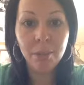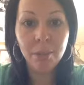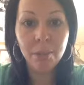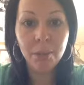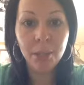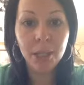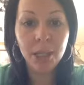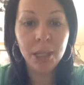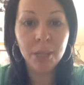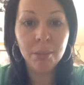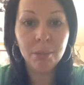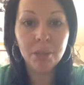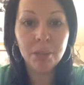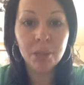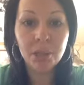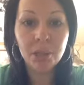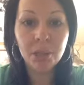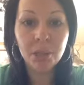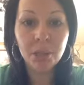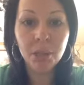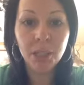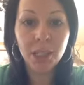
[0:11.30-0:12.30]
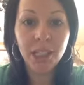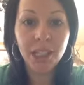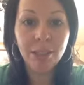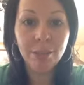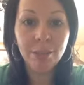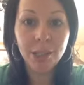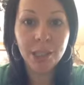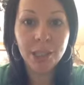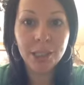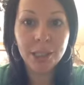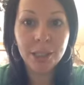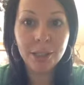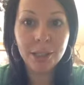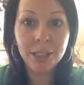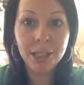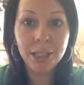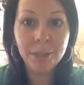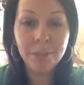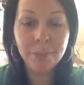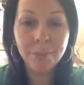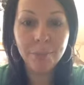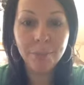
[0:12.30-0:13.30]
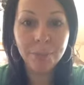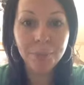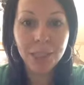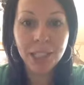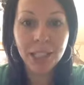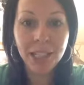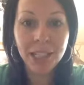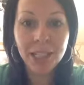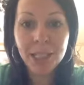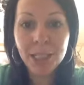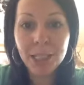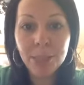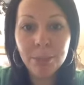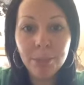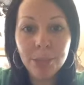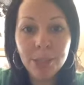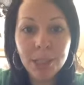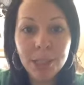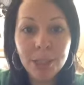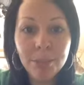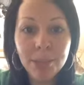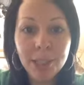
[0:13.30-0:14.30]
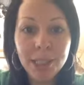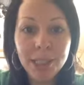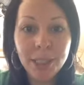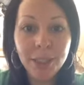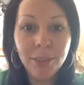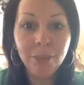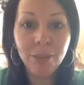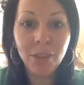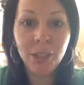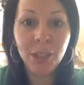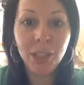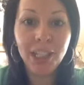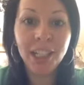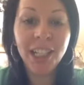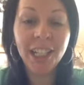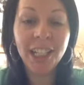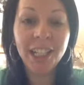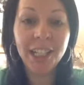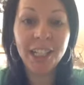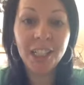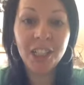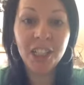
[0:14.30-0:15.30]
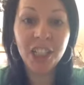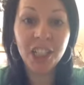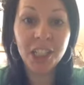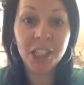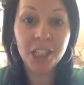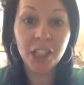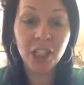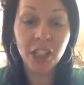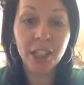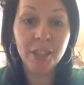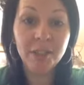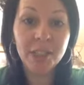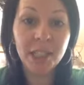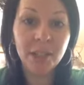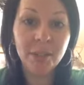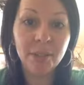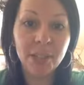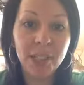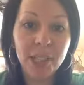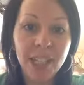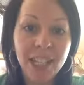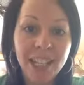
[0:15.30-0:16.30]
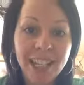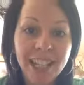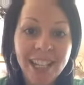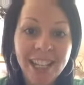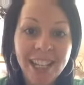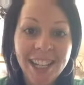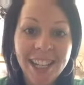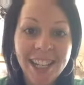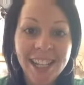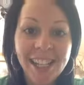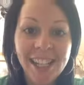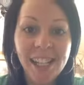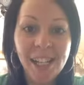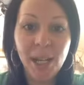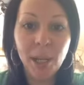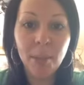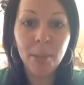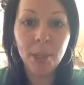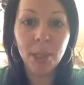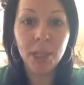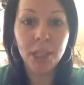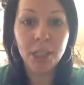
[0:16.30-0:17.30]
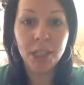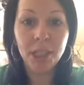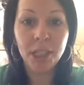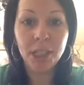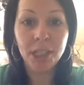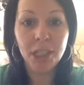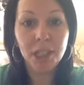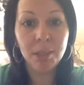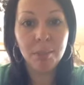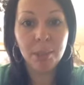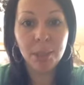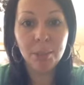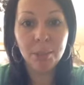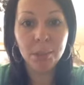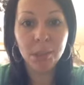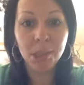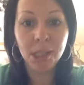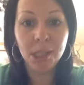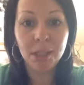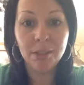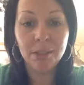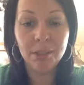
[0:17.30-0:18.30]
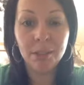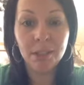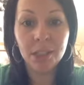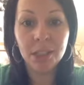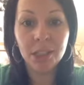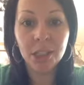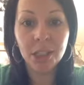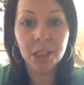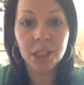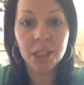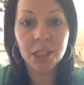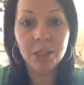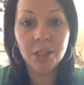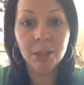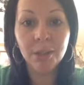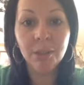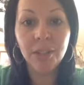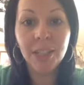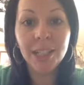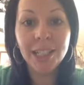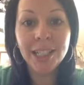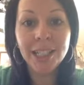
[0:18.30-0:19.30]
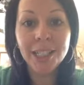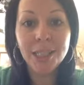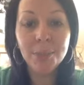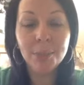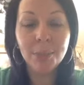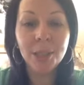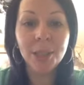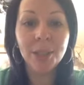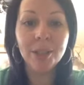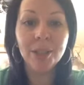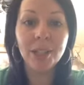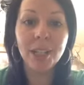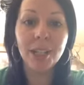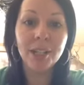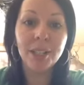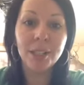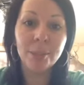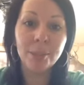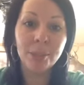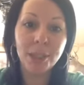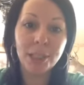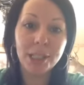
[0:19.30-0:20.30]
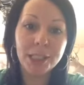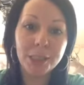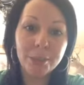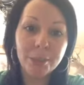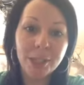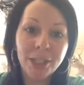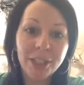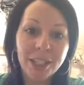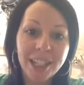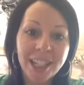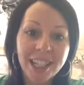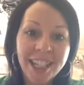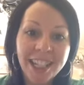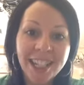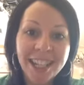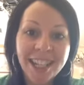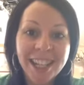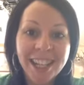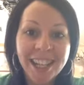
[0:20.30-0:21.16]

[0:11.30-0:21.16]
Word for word: but emotionally and mentally. And it's the most amazing feeling. I get to change lives every day. I'm not changing people's lives just through fitness, but through health and prosperity.